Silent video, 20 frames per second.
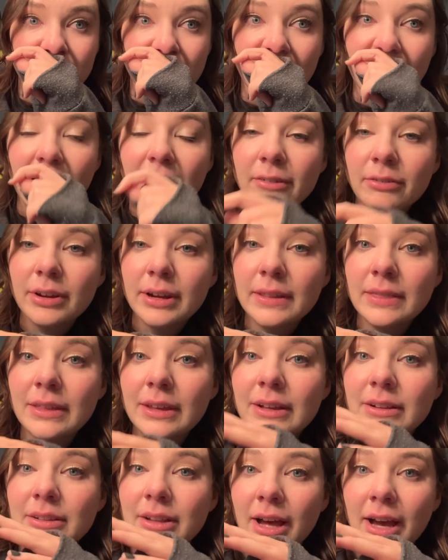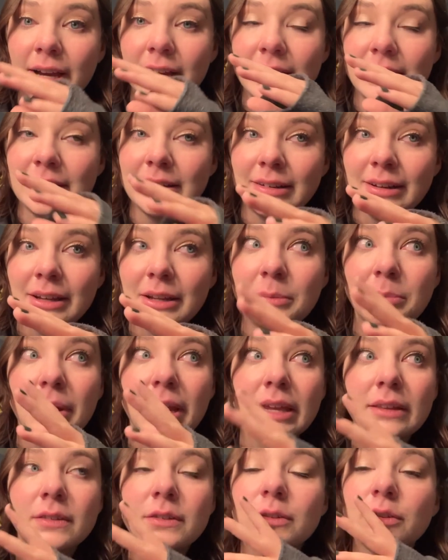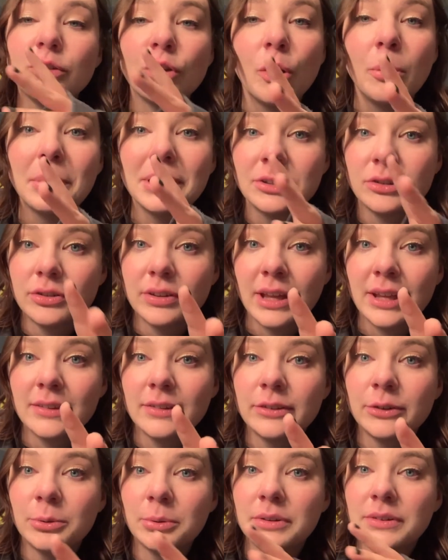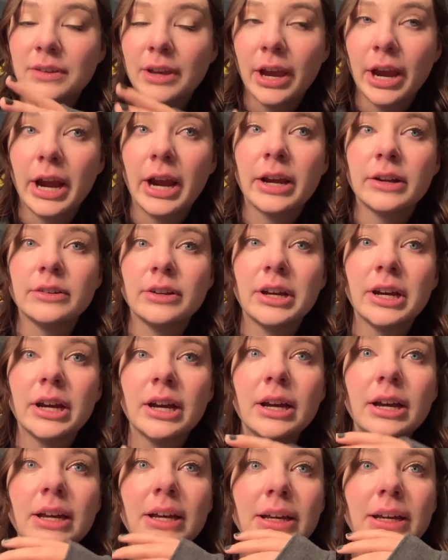everything Lochan did made so much sense to his character.